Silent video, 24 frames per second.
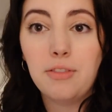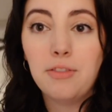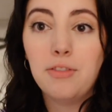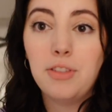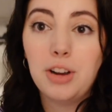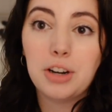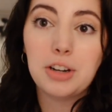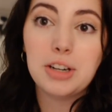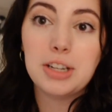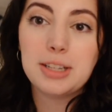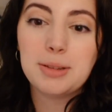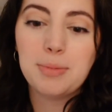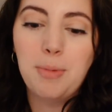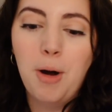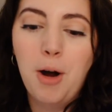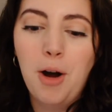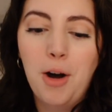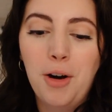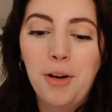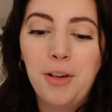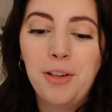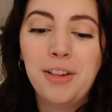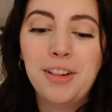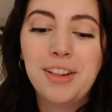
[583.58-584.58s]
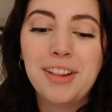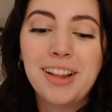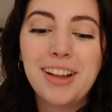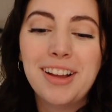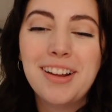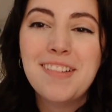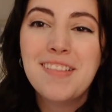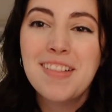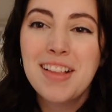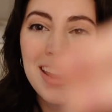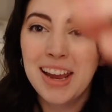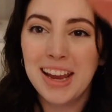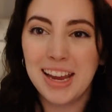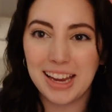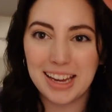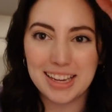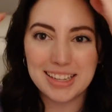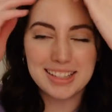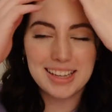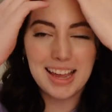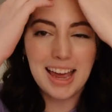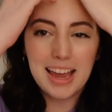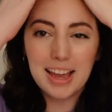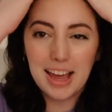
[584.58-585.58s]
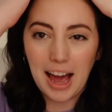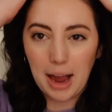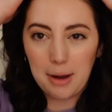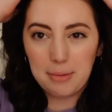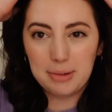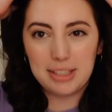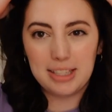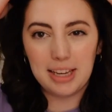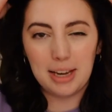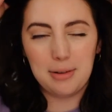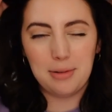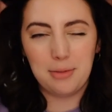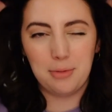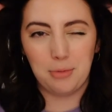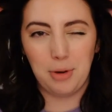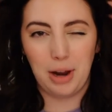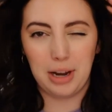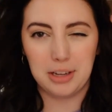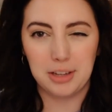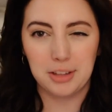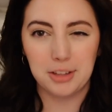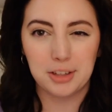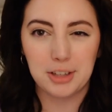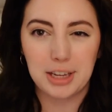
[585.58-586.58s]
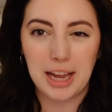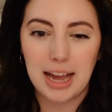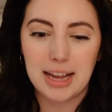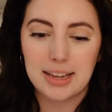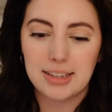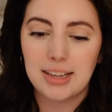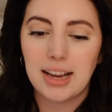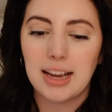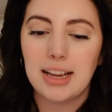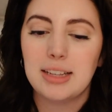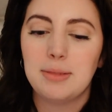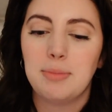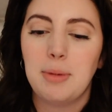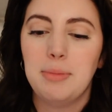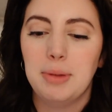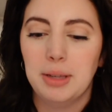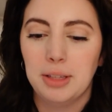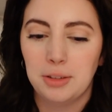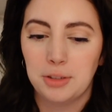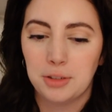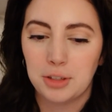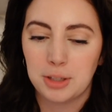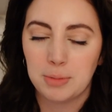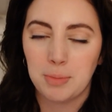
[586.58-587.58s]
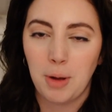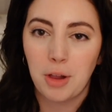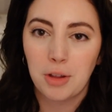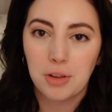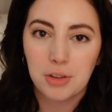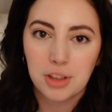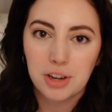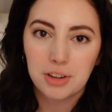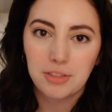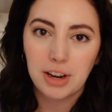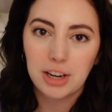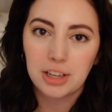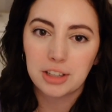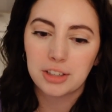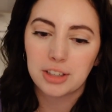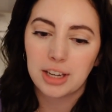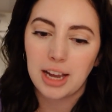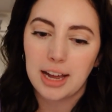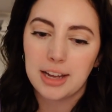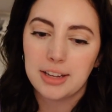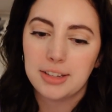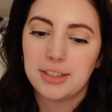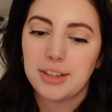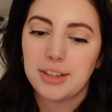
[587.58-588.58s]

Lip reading: very small. He's, like, I would say regular cat size, maybe a little smaller than a regular cat.